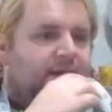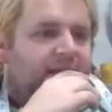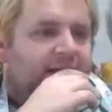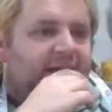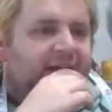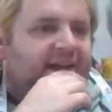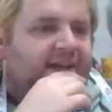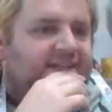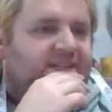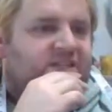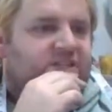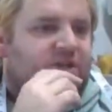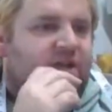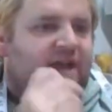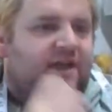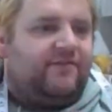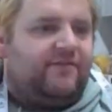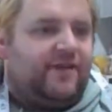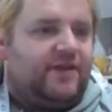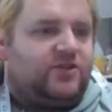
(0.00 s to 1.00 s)
Did you
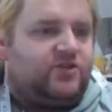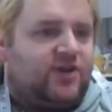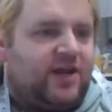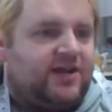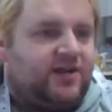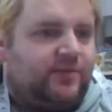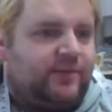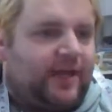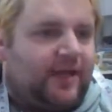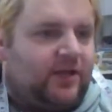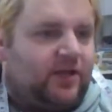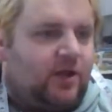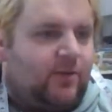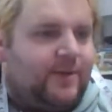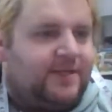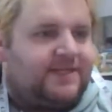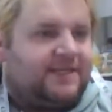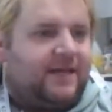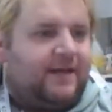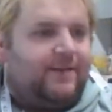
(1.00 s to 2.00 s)
ever trade up that
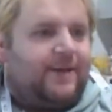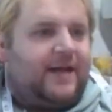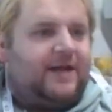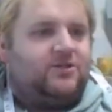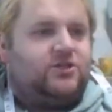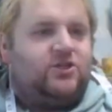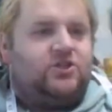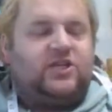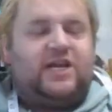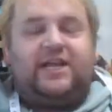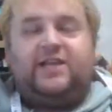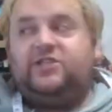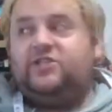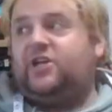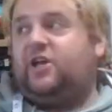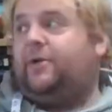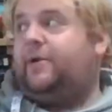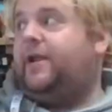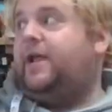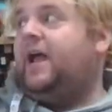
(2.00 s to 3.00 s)
Comics Lab? How's your
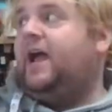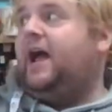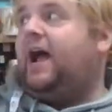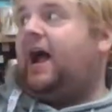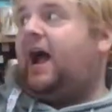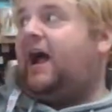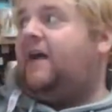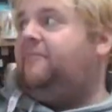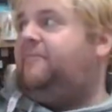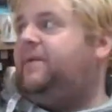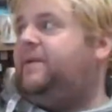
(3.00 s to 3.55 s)
challenge going? I've